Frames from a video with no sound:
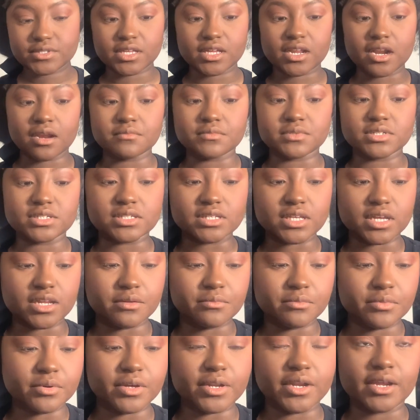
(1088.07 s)
and I'm just gonna
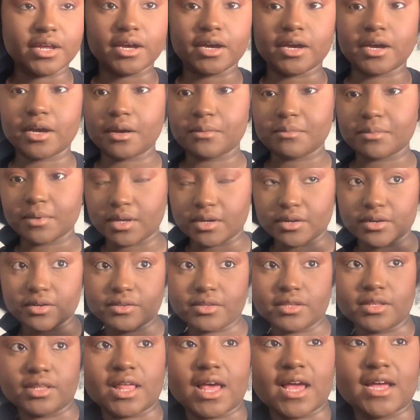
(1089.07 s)
put it up under
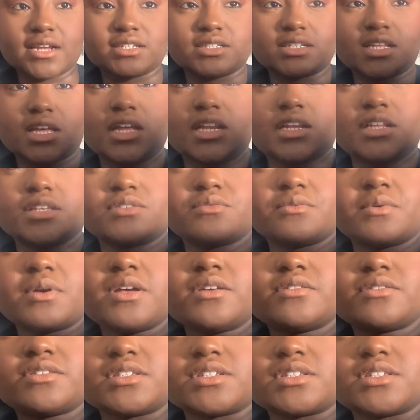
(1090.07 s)
the lash line as
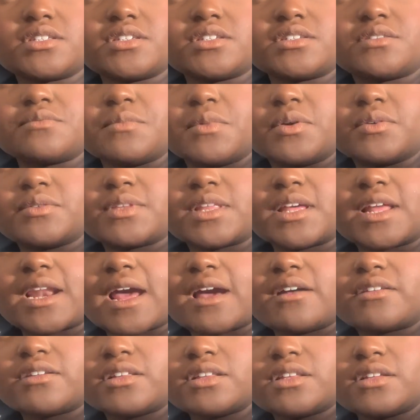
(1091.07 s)
well, just to smoke that
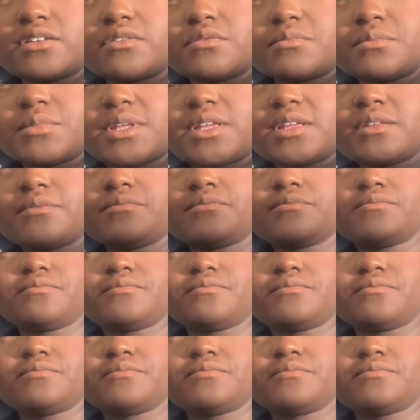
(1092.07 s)
out a little bit.